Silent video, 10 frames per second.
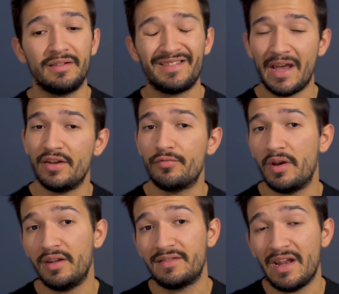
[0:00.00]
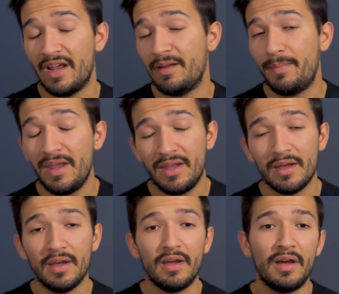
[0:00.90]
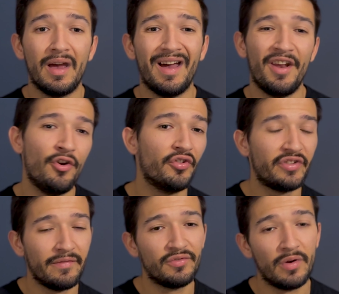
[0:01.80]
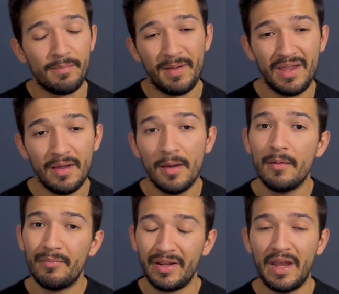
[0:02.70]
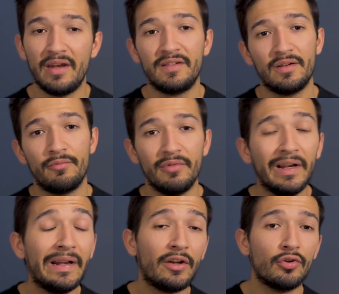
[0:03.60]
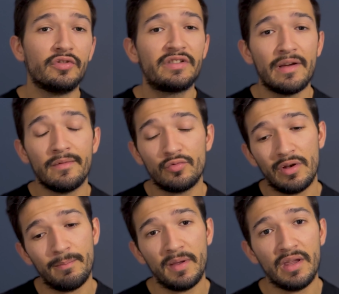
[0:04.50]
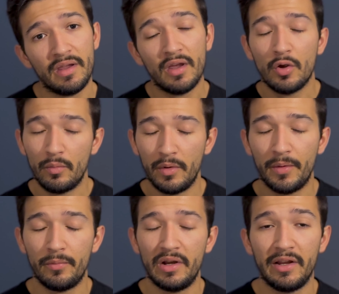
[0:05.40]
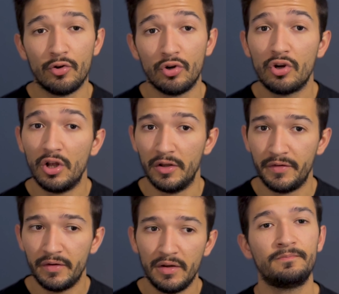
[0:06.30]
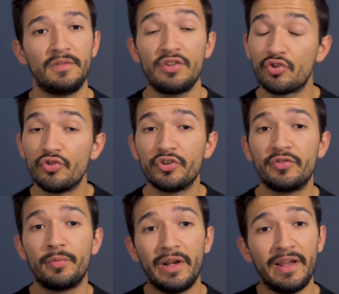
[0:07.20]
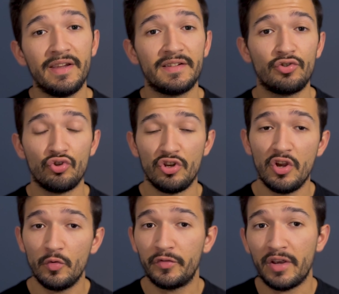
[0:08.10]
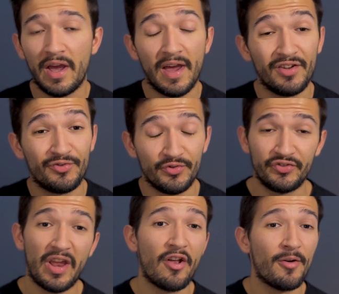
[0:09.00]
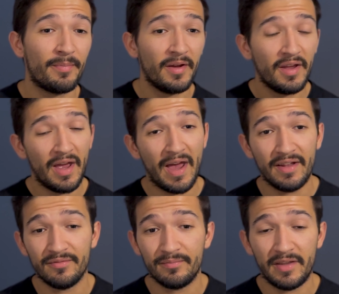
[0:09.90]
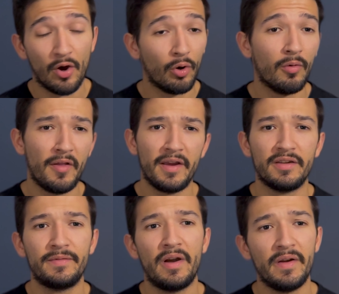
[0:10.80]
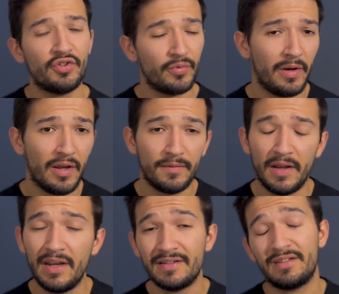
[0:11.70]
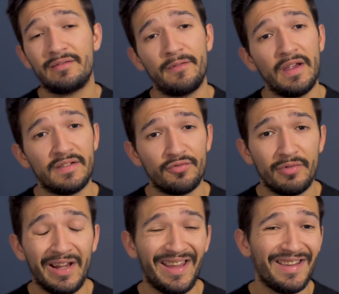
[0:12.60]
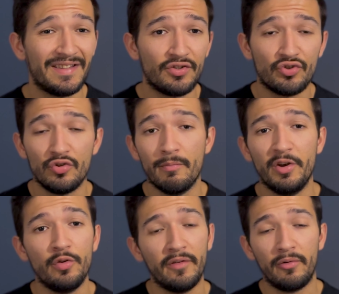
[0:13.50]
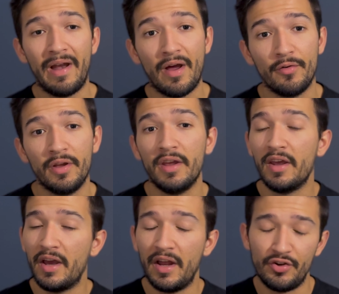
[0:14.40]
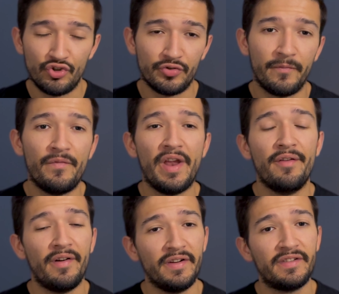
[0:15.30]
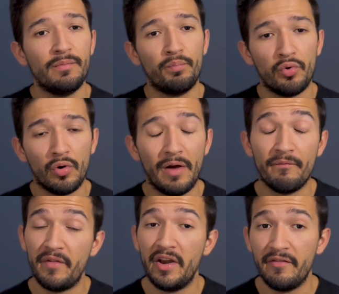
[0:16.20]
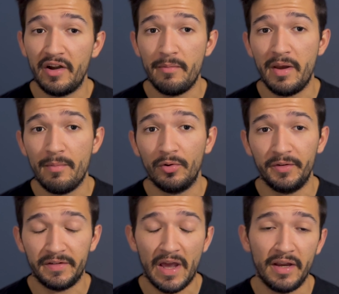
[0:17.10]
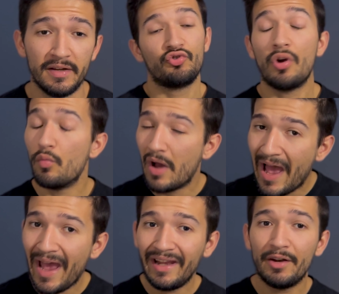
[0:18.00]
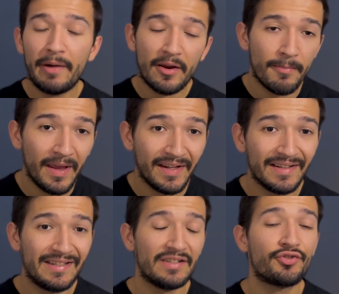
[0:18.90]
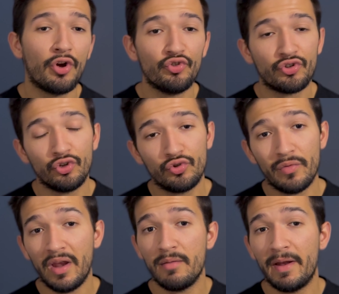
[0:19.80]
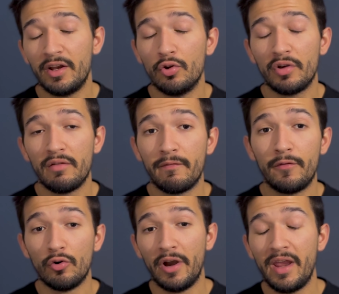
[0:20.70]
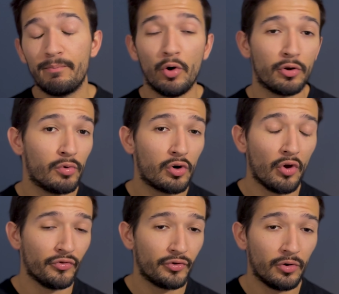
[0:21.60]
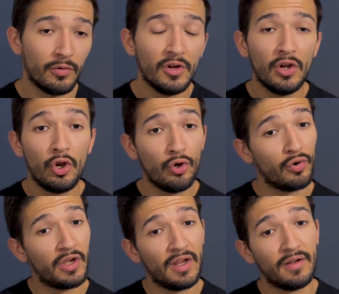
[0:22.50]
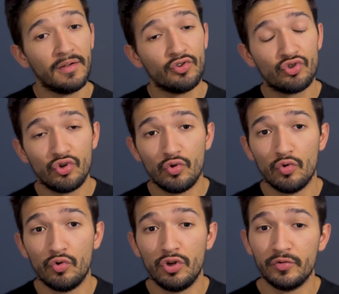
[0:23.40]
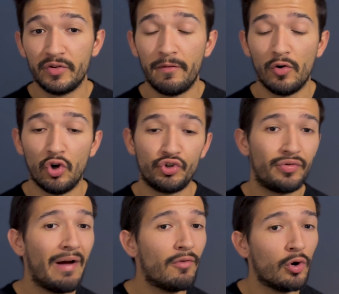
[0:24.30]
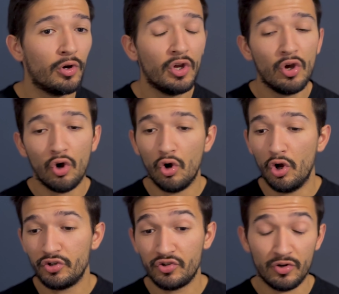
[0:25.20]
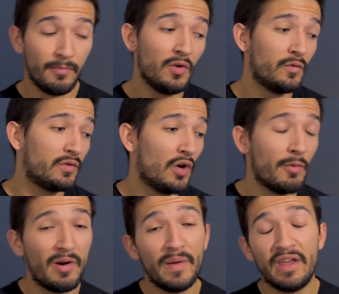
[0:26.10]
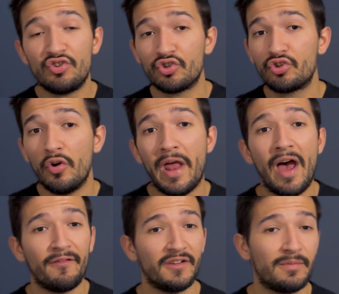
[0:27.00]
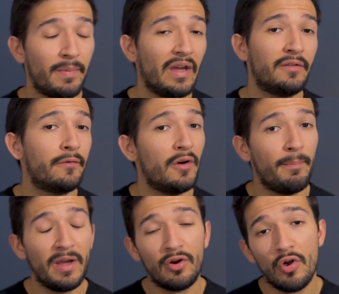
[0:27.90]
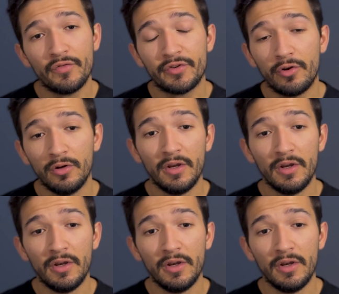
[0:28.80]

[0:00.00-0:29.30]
1080p and not 720p, but again, it's a really good 720p with really good colors. This console is really easy to use, to set up, and the whole thing is very intuitive. The interface is really easy to maneuver around, and it's just very simple and very minimal design. So I would highly recommend this console to anybody looking for a portable console, looking to use it for travel or to commute, or maybe they just don't have the space for a big console,